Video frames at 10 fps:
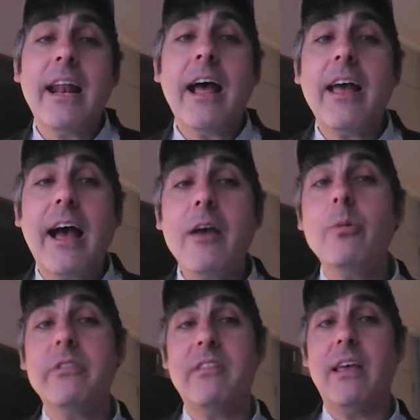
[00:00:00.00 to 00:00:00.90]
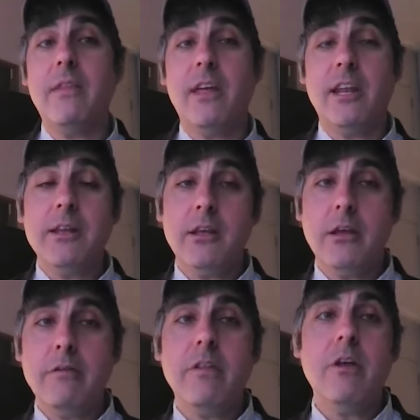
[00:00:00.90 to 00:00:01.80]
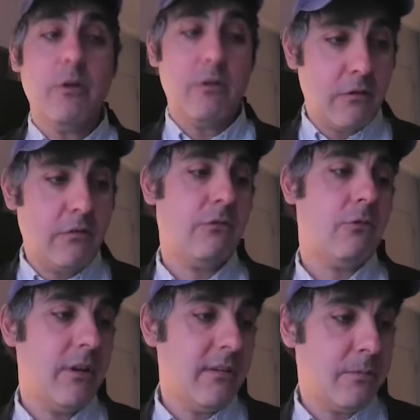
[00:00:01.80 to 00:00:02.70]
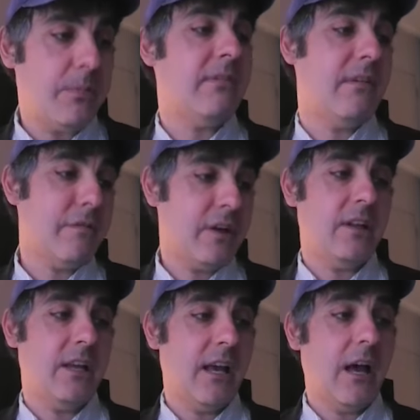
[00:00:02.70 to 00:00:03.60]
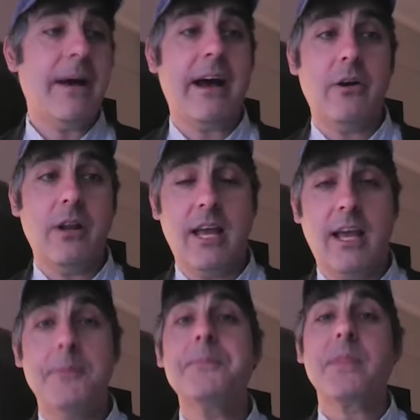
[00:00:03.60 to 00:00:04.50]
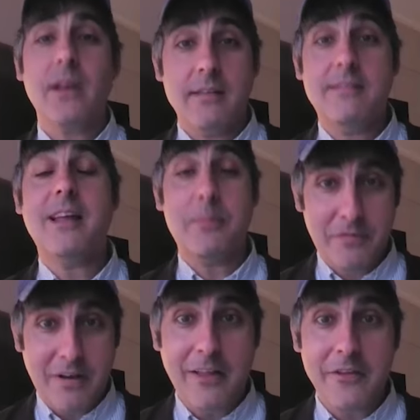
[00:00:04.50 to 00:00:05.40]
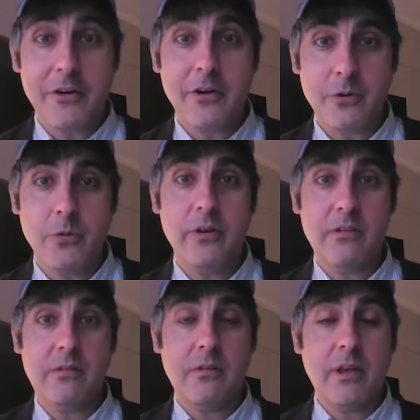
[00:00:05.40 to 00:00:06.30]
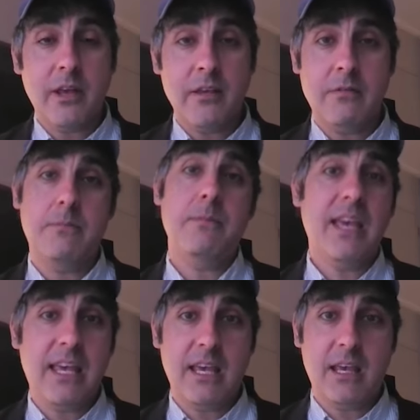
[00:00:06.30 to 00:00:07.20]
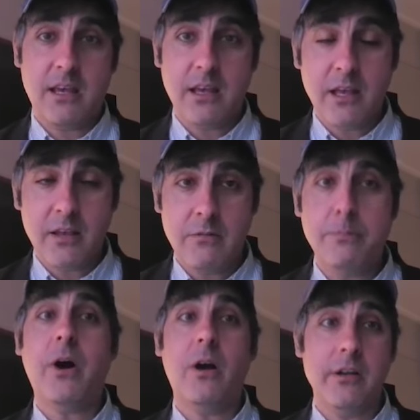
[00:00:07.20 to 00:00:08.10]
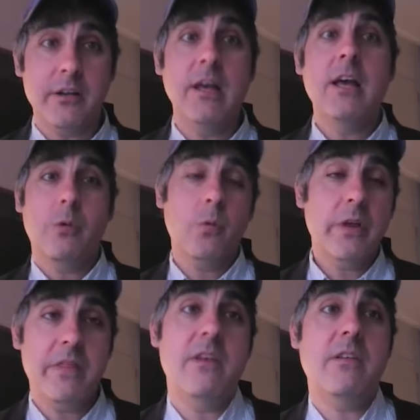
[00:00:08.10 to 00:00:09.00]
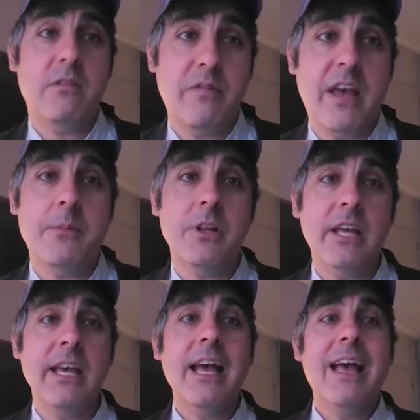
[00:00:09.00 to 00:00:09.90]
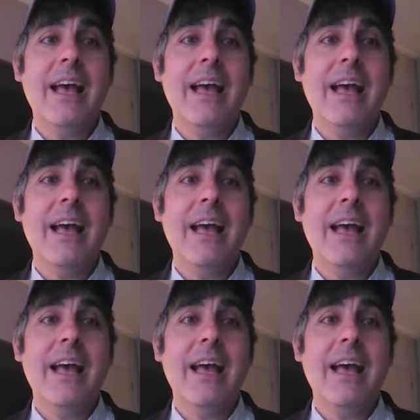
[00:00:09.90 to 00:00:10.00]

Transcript: and I, I will say that even though it's a story specifically about a, a stepfather who is is making his bond with this family,